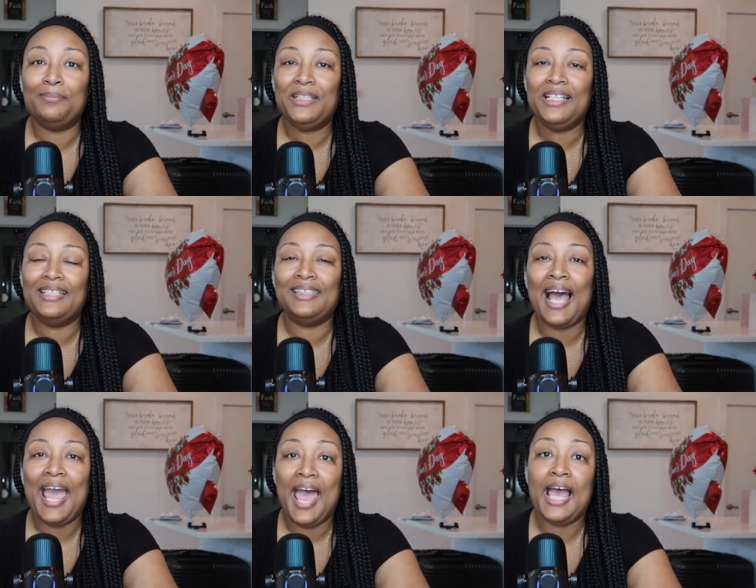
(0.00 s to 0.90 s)
because
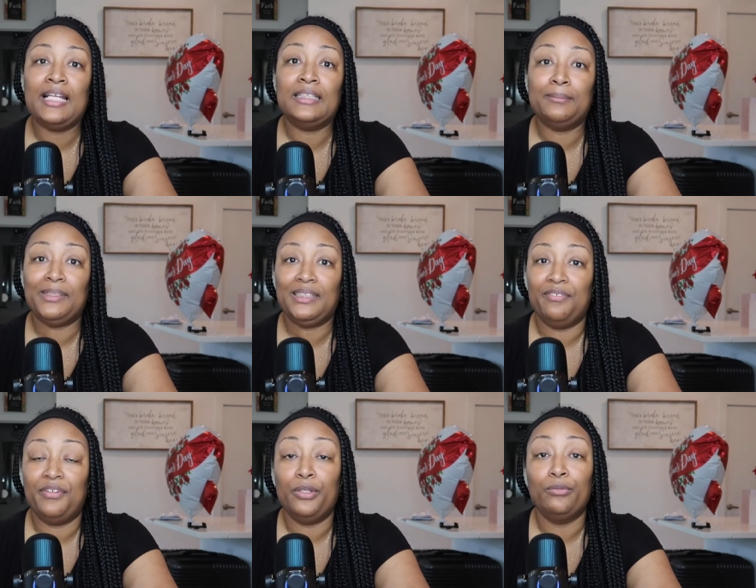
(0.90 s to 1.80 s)
I had a
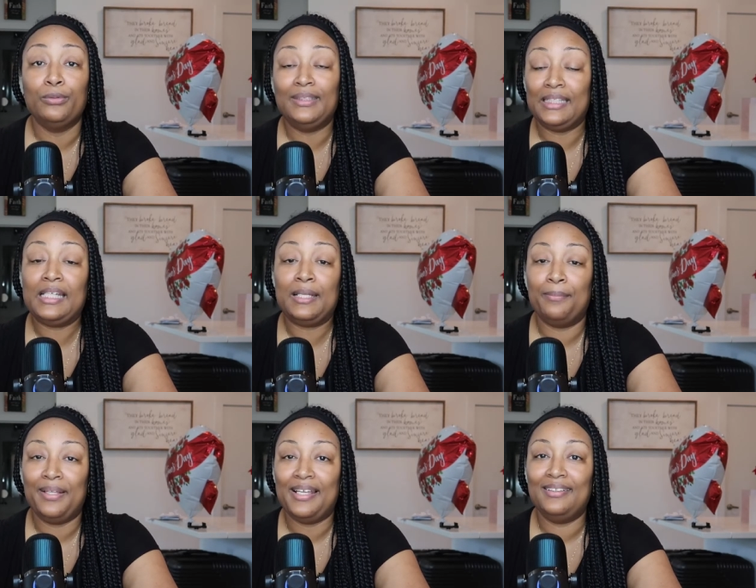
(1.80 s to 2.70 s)
specific routine in
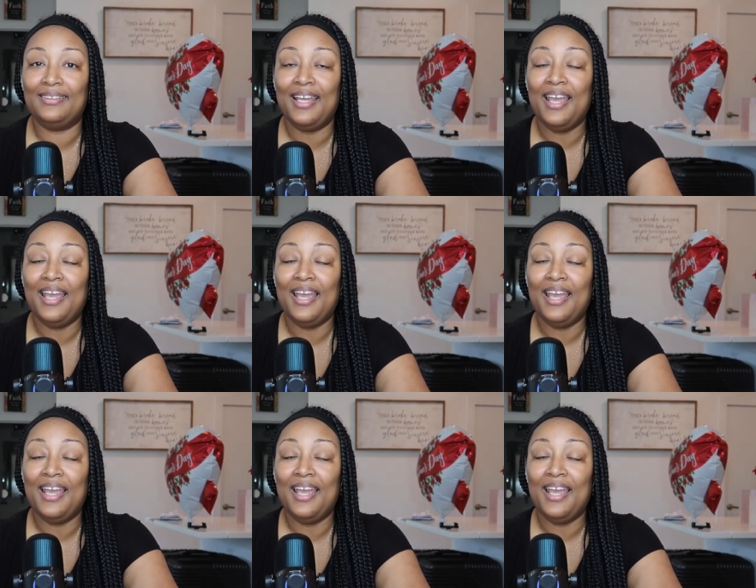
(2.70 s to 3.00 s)
place.